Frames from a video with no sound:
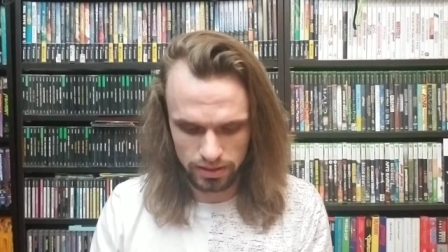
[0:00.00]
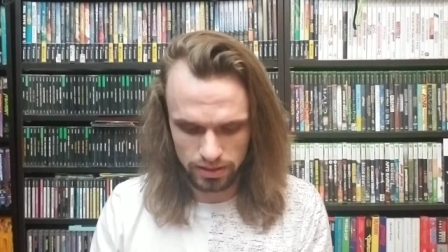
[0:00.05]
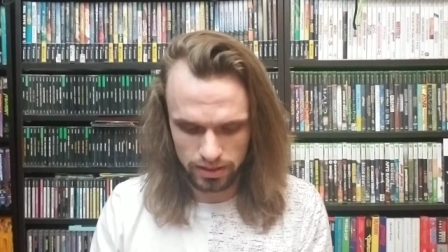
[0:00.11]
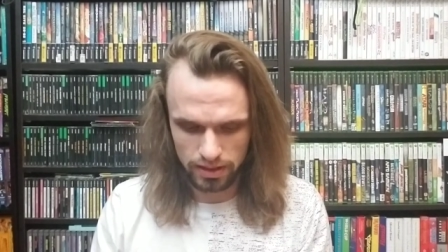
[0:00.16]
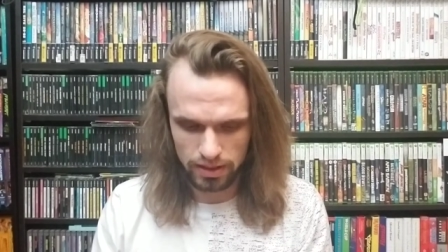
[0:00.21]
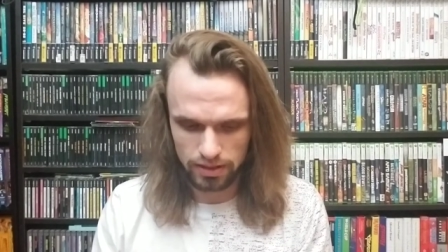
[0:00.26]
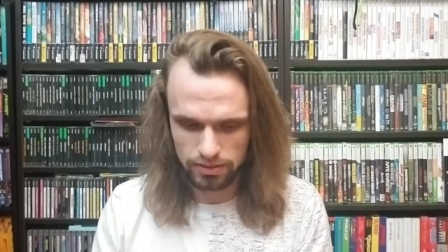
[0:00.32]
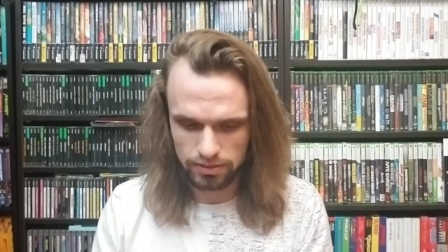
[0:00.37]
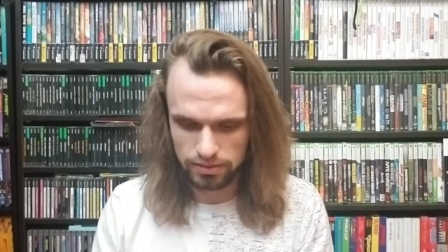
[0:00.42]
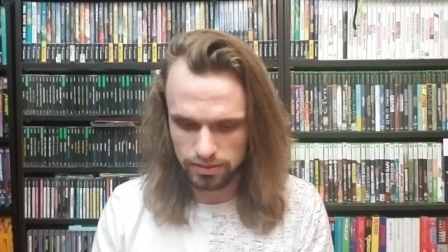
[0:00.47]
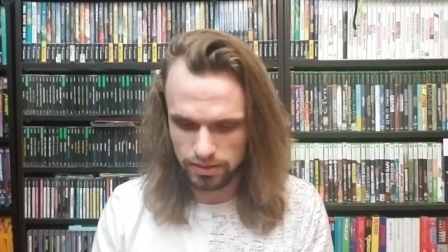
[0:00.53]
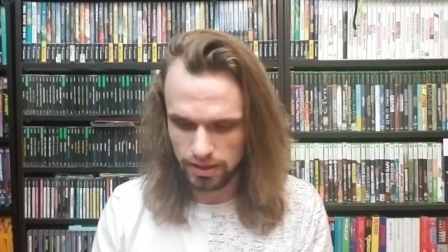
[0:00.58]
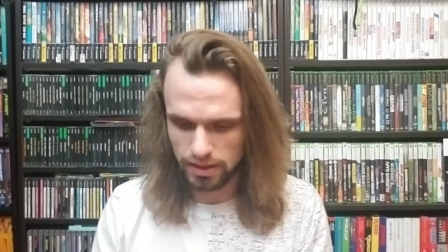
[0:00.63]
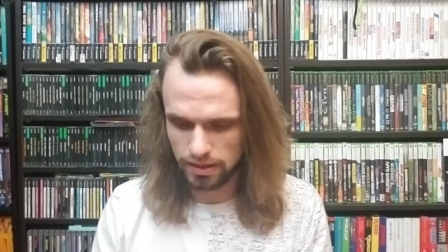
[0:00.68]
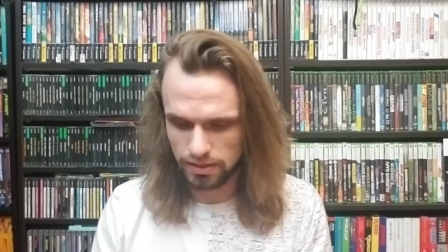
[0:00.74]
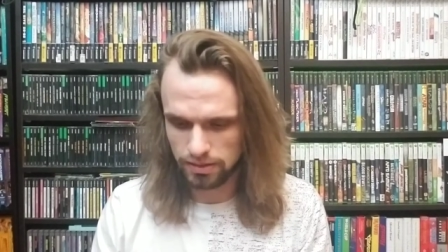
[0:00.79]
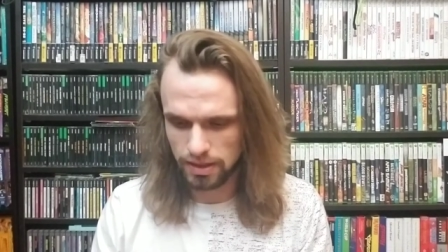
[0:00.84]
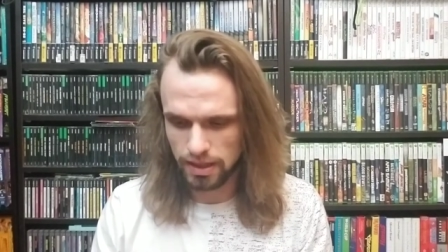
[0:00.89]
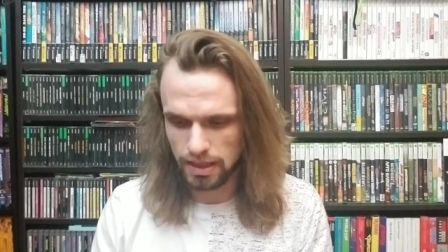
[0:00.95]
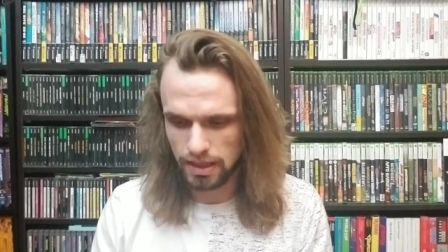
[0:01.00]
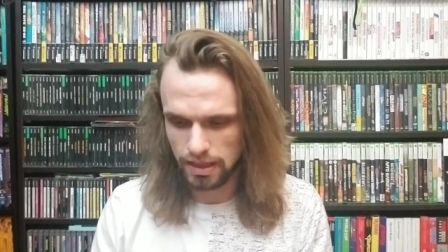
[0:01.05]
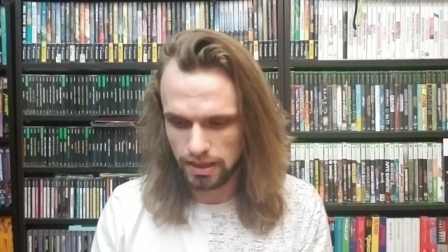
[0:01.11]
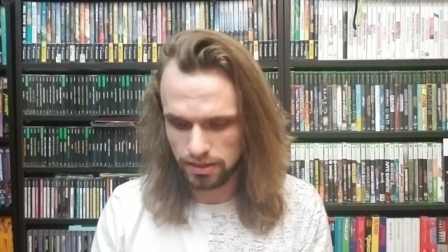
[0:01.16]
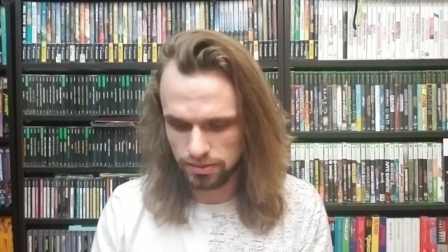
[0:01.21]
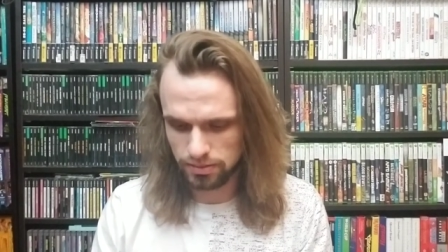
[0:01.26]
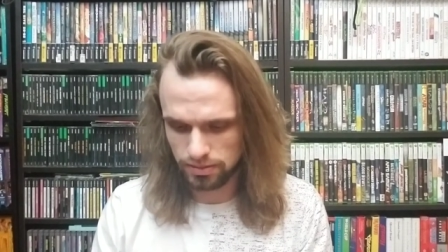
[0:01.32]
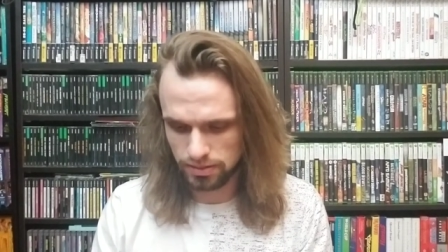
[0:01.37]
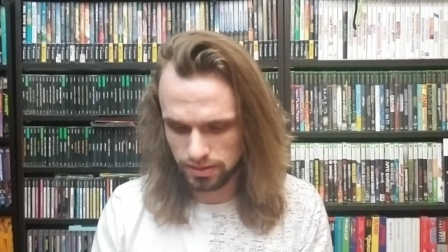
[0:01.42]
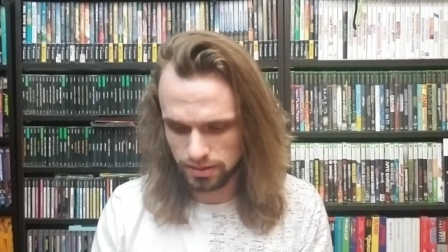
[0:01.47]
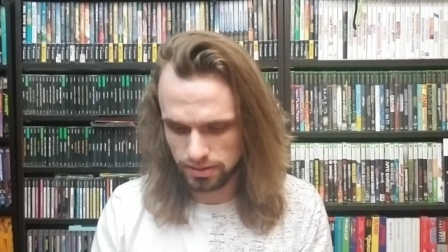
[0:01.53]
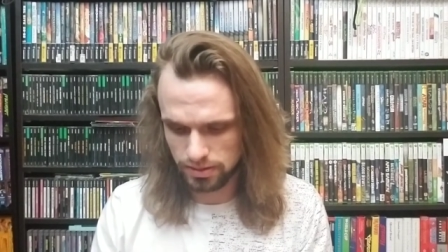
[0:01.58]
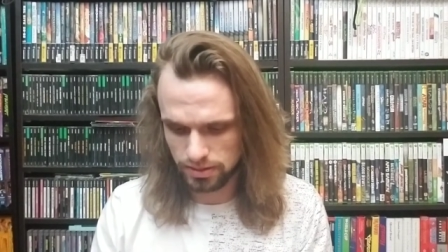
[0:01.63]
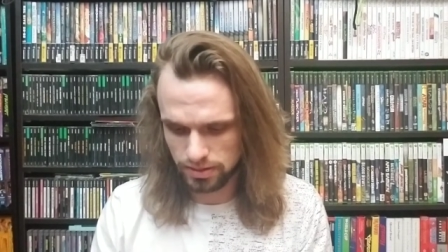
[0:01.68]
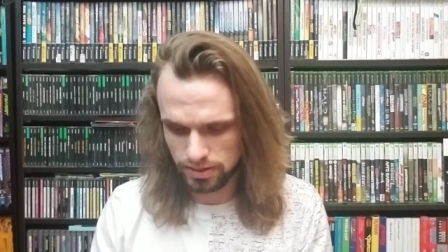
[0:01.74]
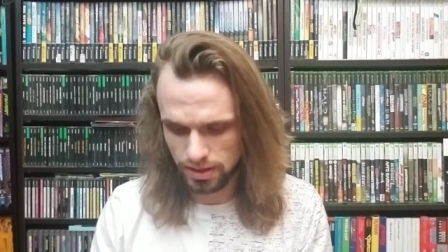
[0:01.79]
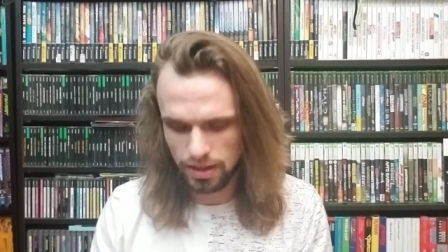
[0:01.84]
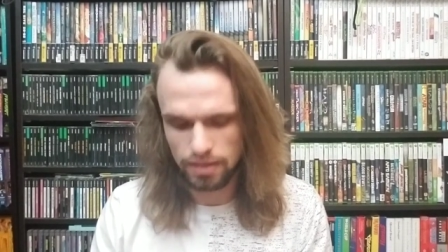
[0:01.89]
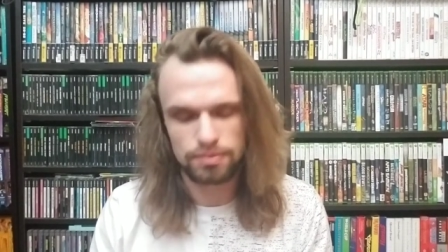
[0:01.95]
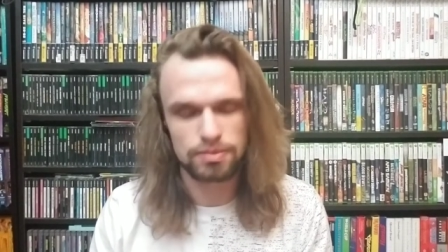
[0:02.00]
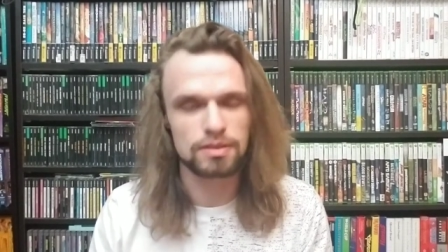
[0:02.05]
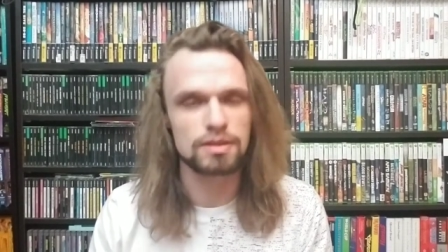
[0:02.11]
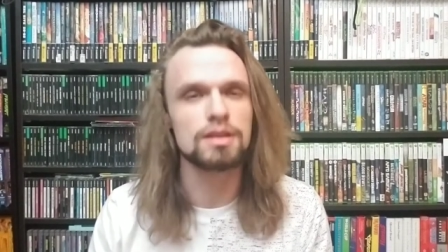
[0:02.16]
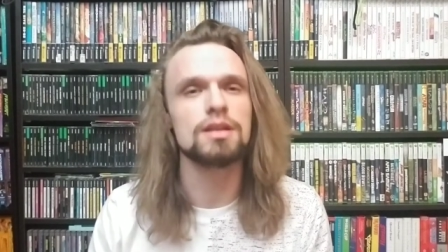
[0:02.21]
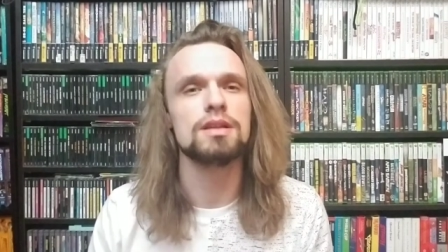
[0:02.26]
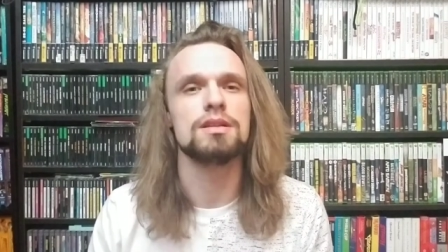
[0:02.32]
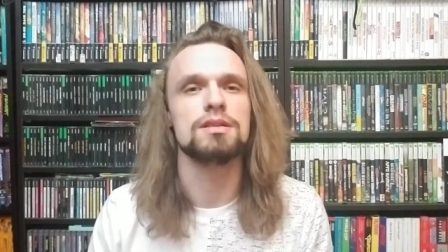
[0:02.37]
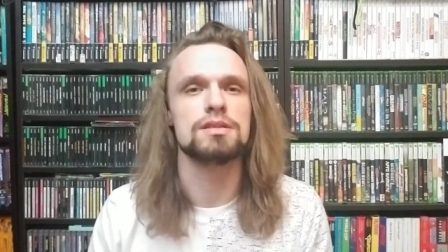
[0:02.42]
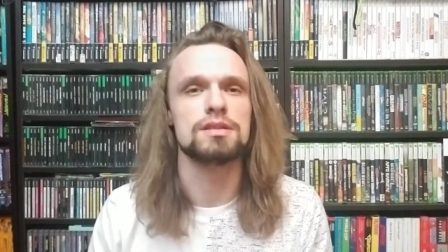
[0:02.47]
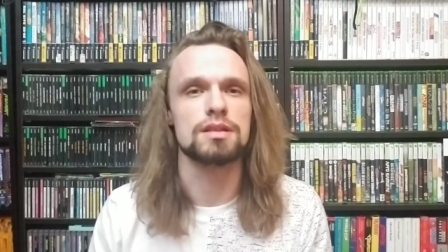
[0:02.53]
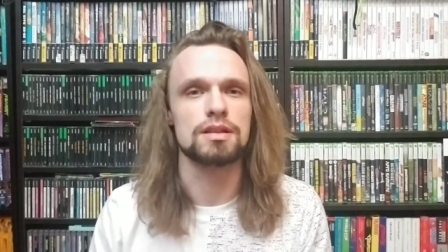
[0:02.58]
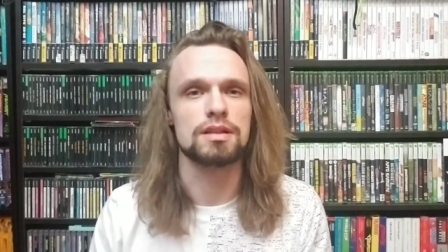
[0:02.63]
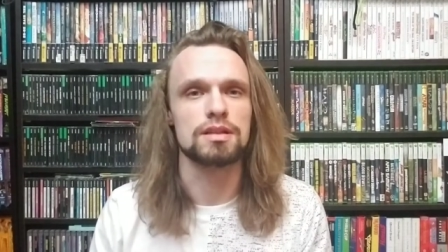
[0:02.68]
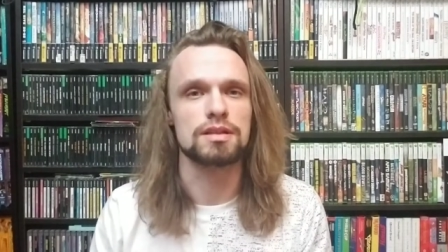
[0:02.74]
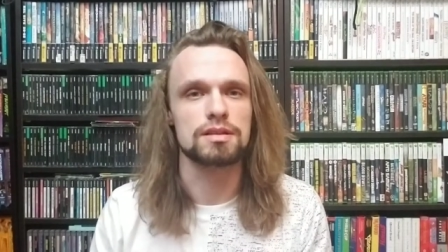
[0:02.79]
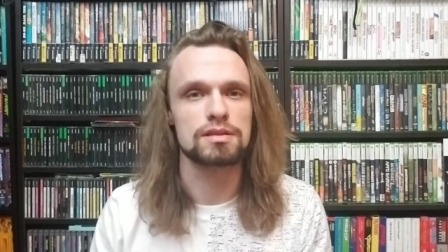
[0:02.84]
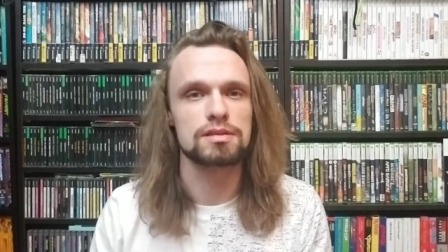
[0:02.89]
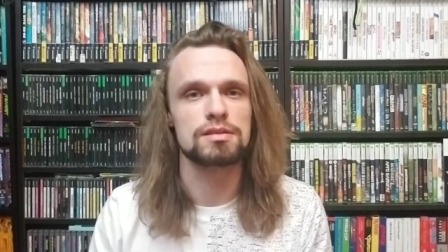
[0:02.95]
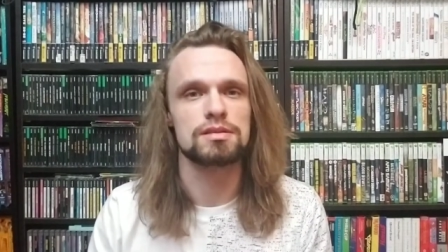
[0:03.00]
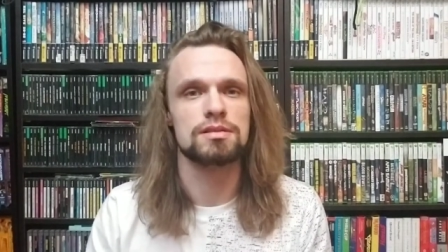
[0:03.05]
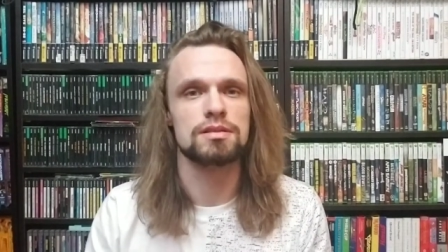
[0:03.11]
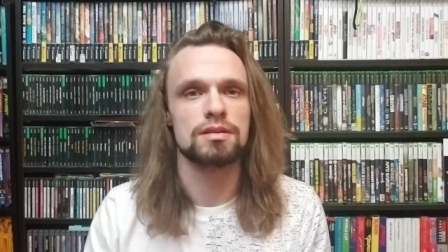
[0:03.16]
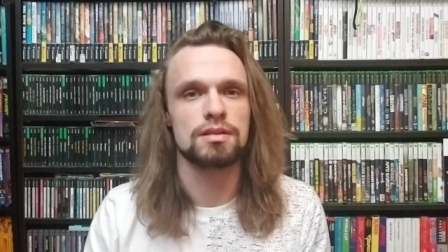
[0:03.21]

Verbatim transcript: How how awkward and Japanese it is.